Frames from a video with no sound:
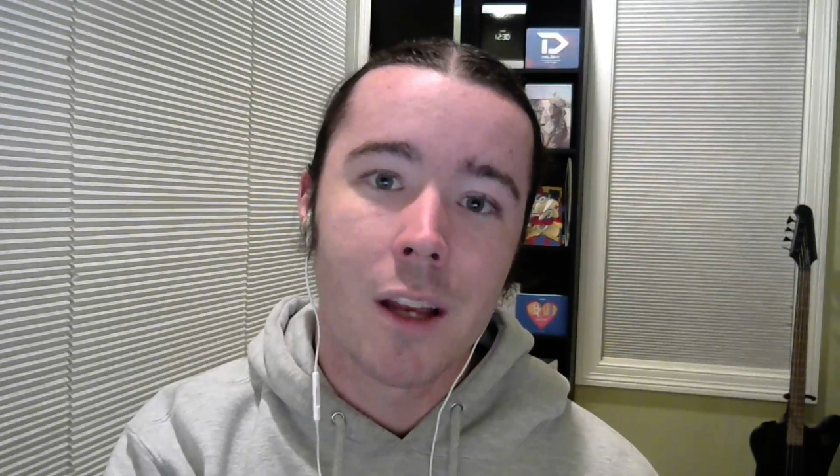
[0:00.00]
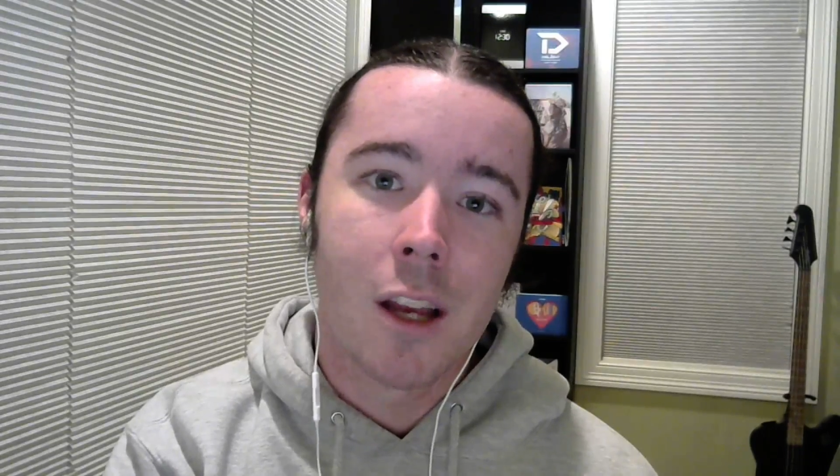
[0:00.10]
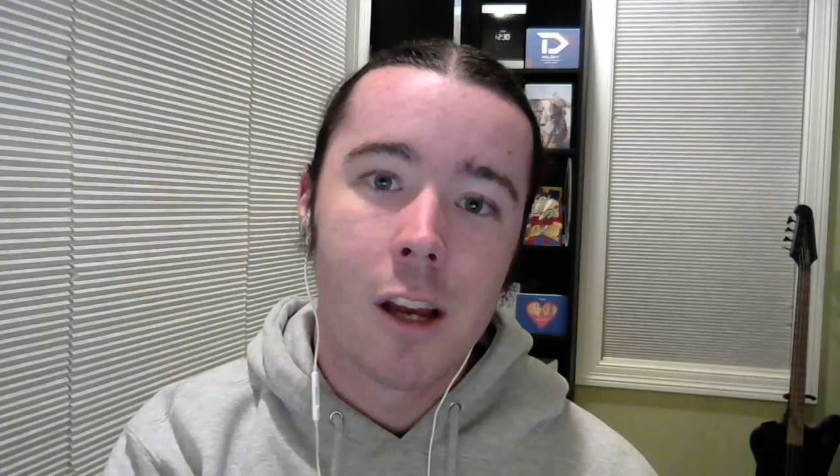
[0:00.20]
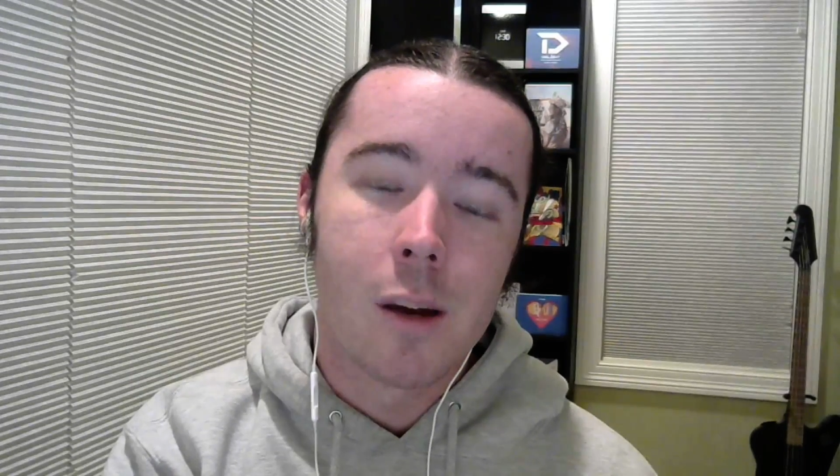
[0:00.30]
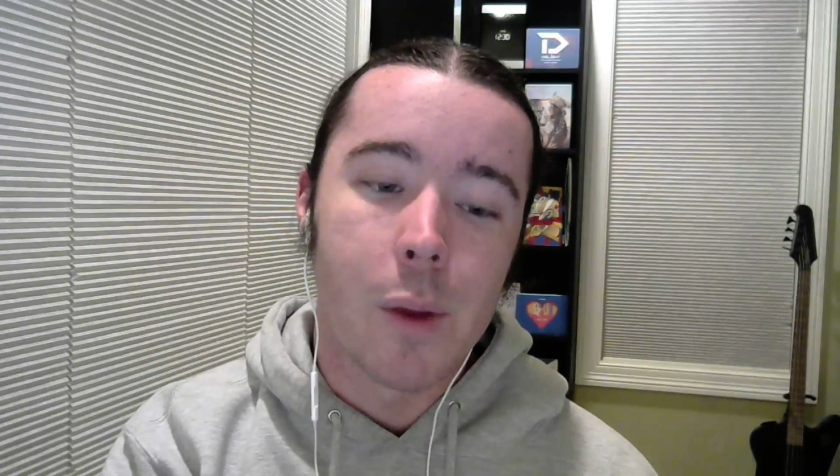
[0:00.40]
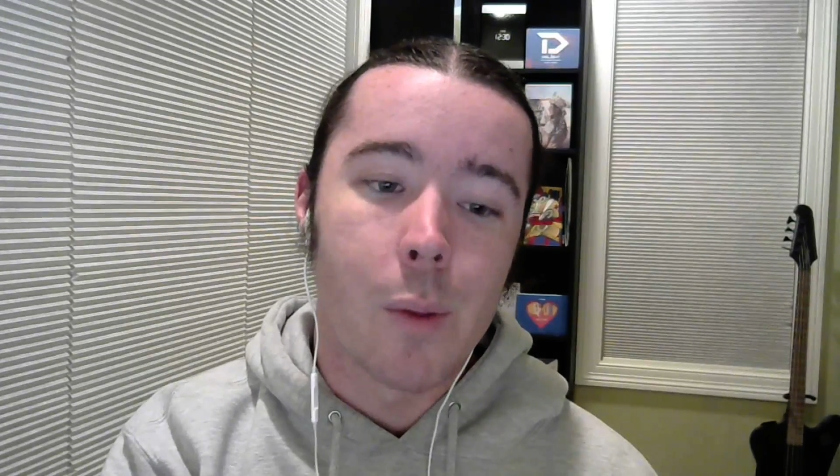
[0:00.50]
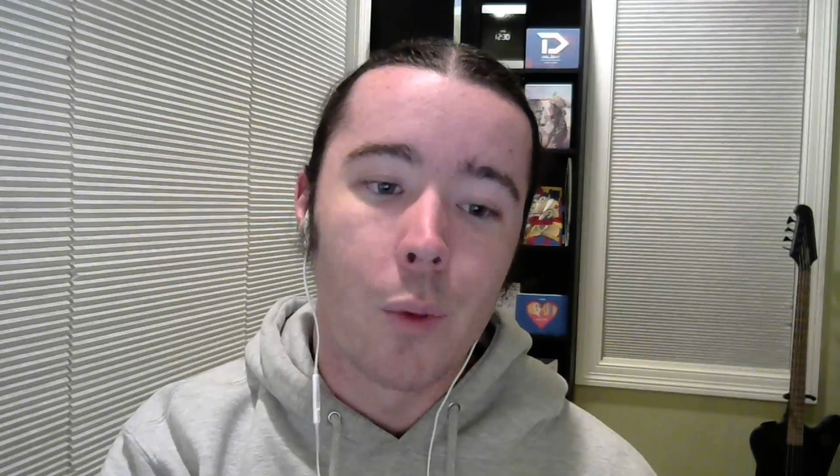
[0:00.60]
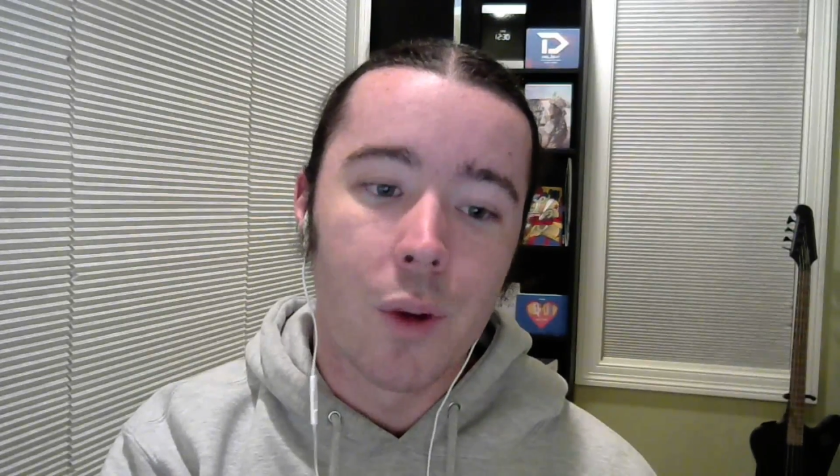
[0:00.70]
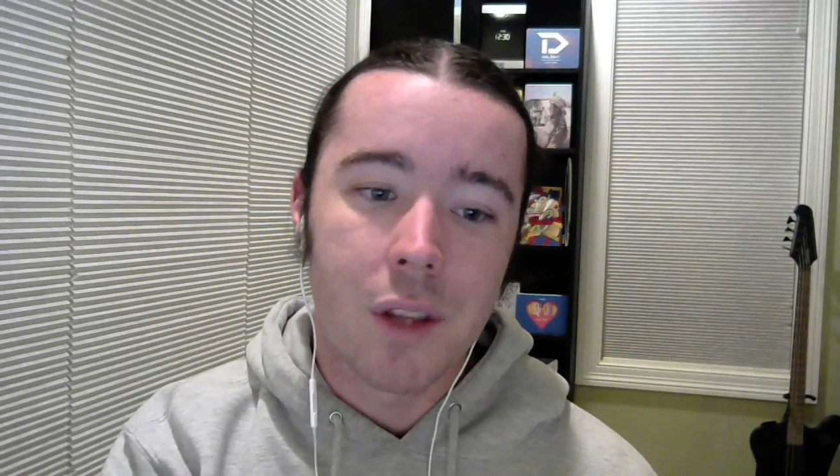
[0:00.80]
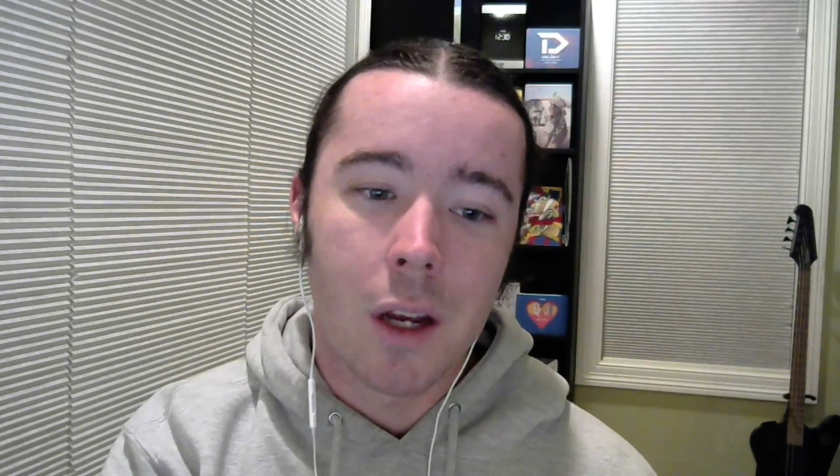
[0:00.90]
people
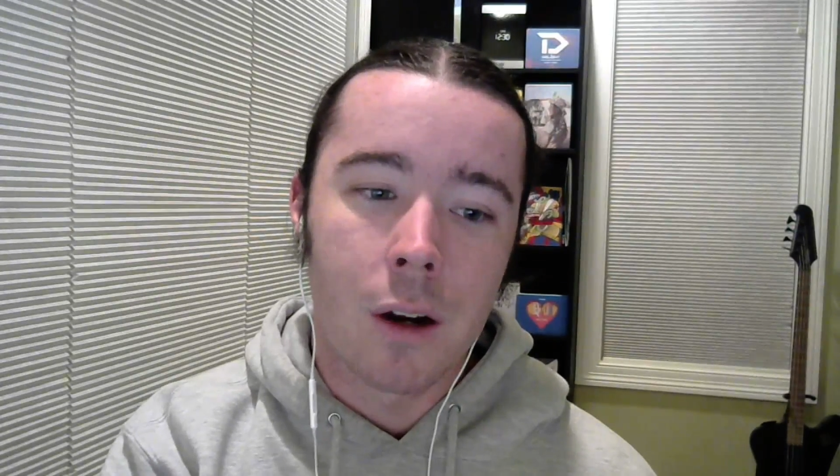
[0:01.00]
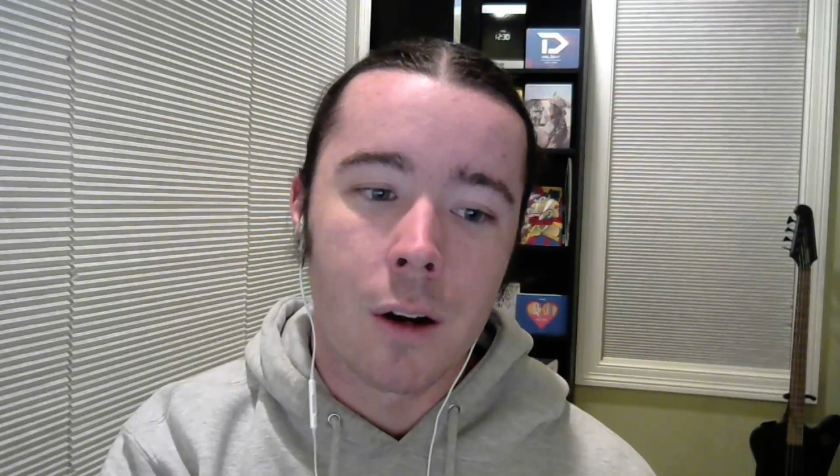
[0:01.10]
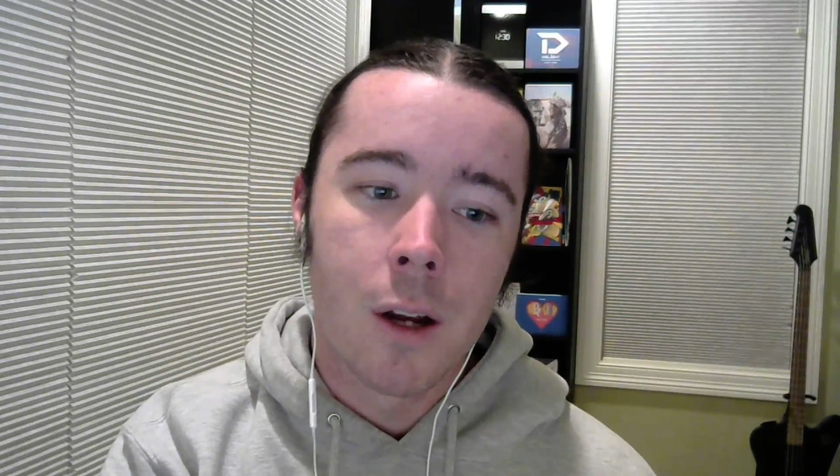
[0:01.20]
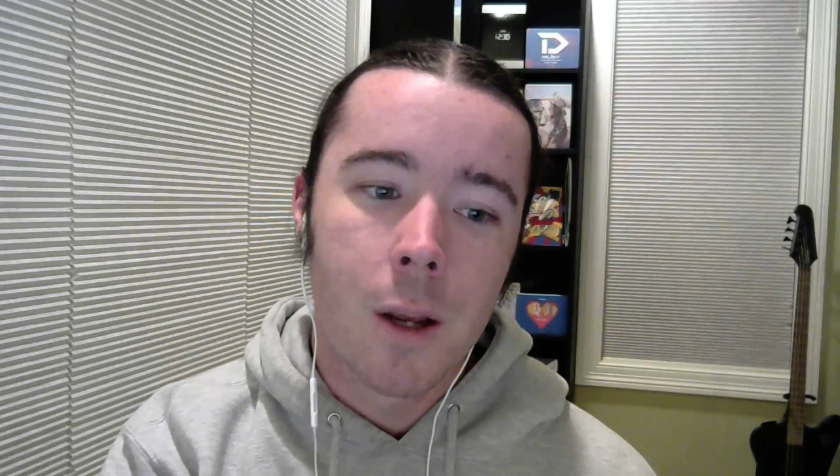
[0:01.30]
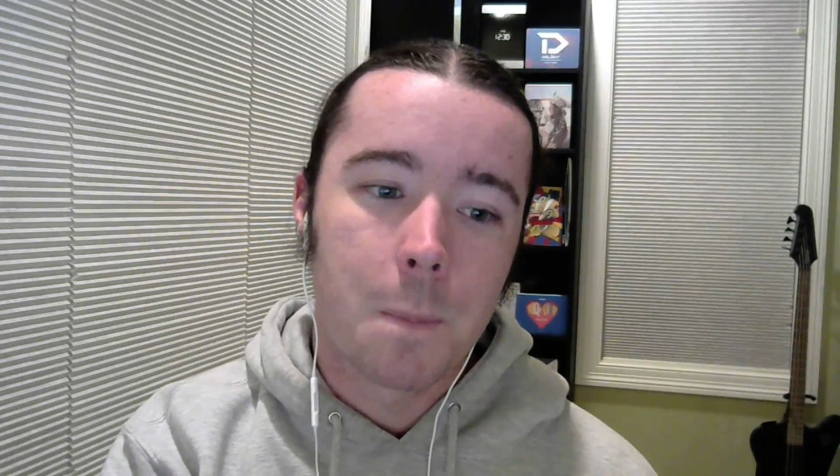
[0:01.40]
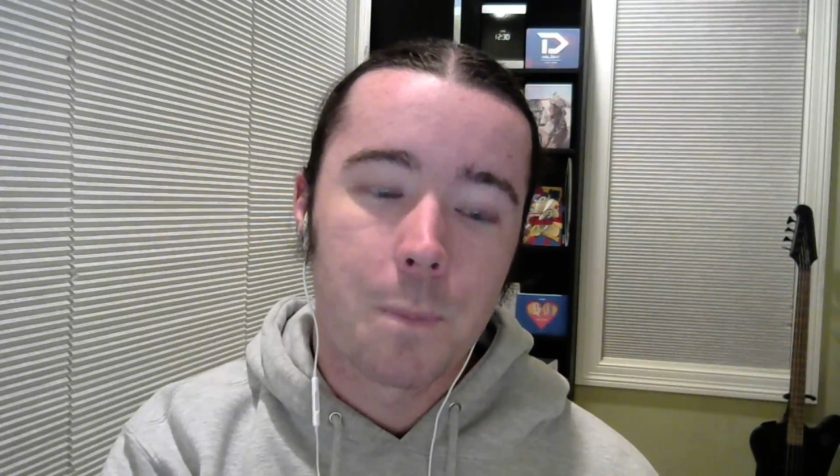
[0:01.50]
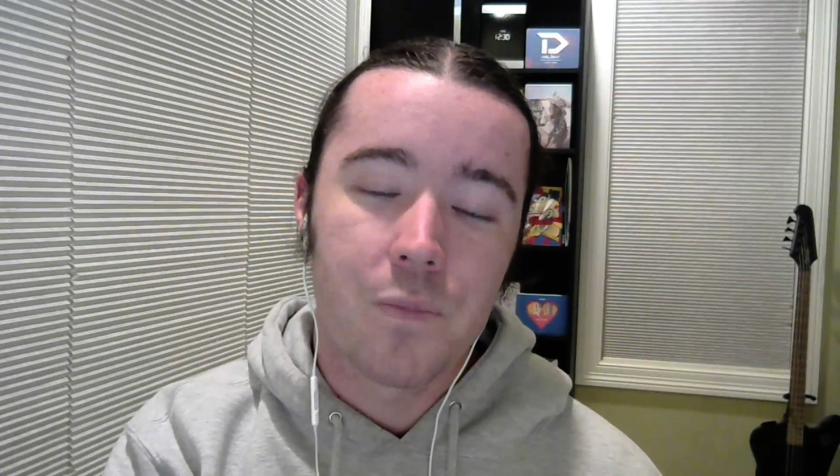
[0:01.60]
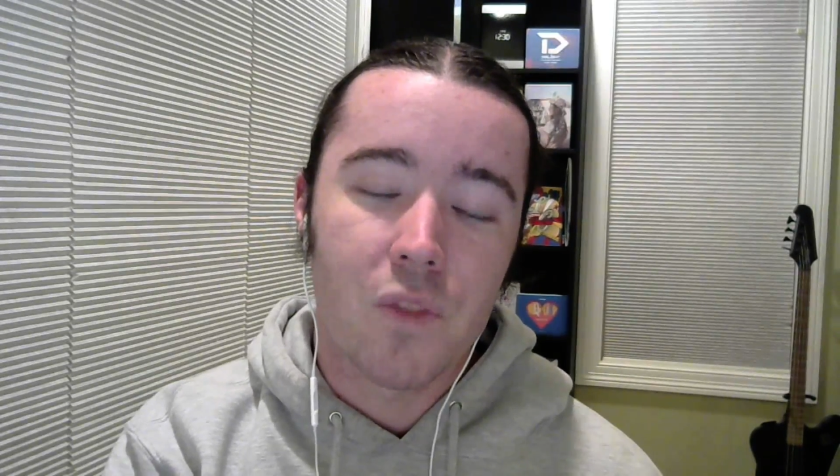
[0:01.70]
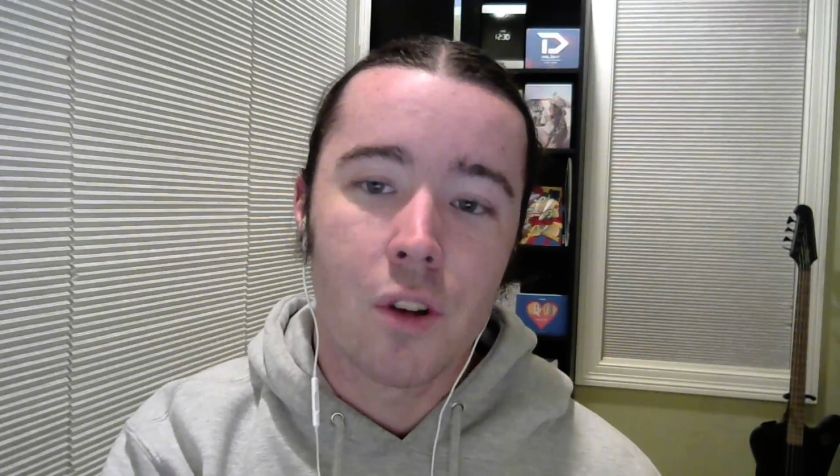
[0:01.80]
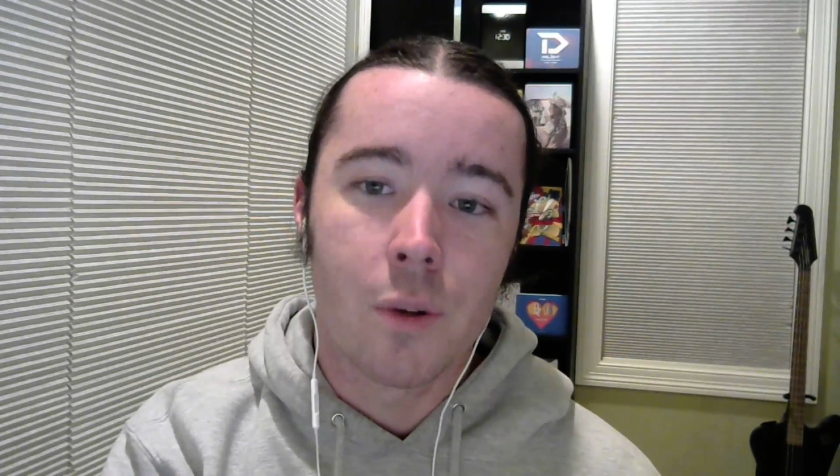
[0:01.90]
with their
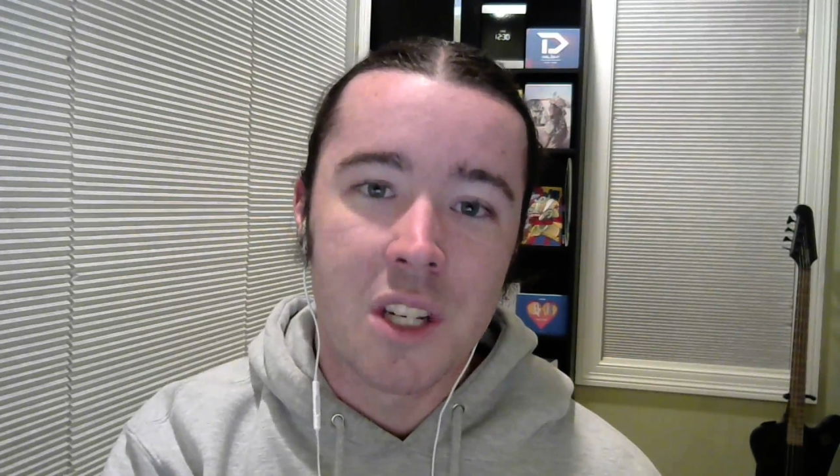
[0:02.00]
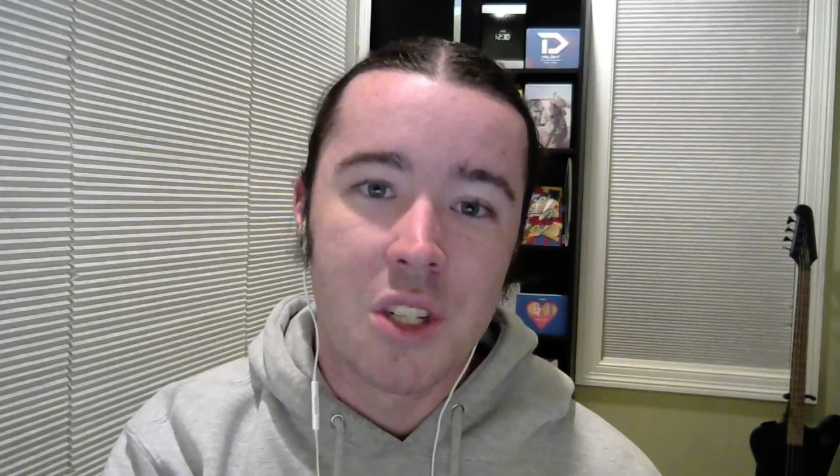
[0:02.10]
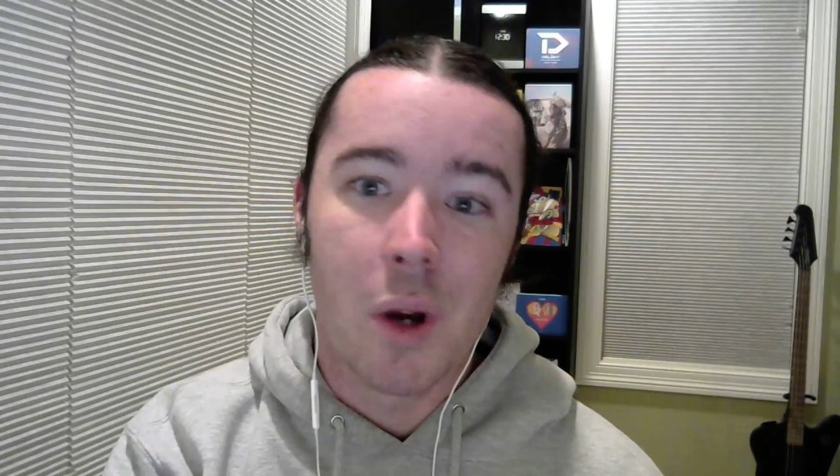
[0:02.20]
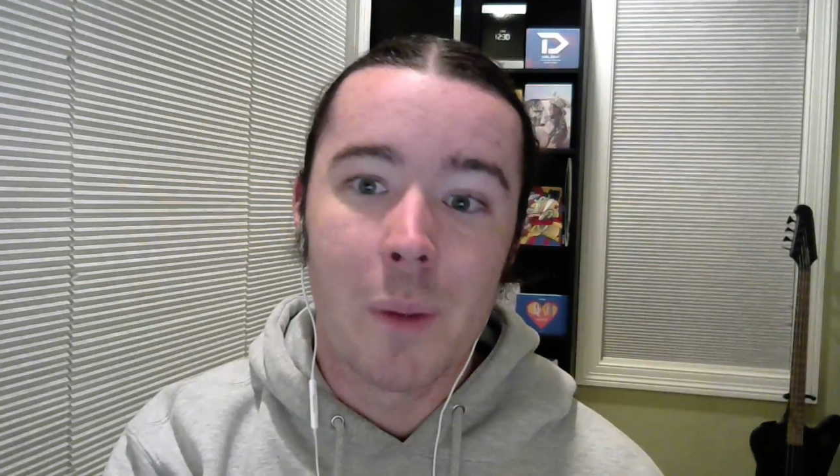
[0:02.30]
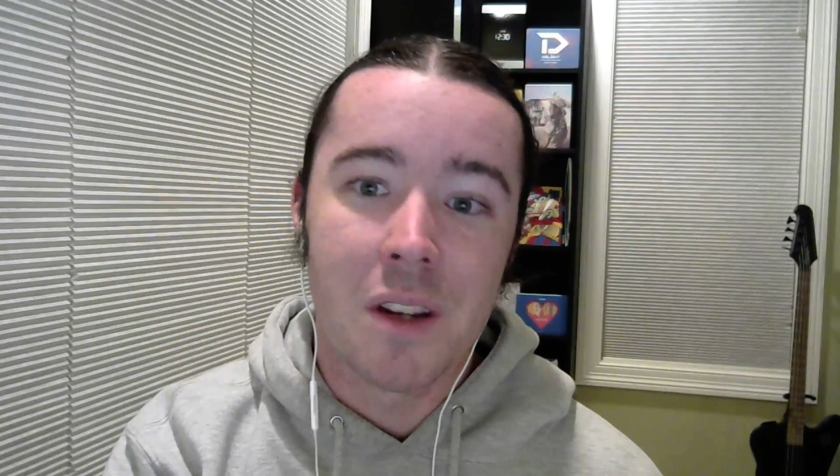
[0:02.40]
enjoyment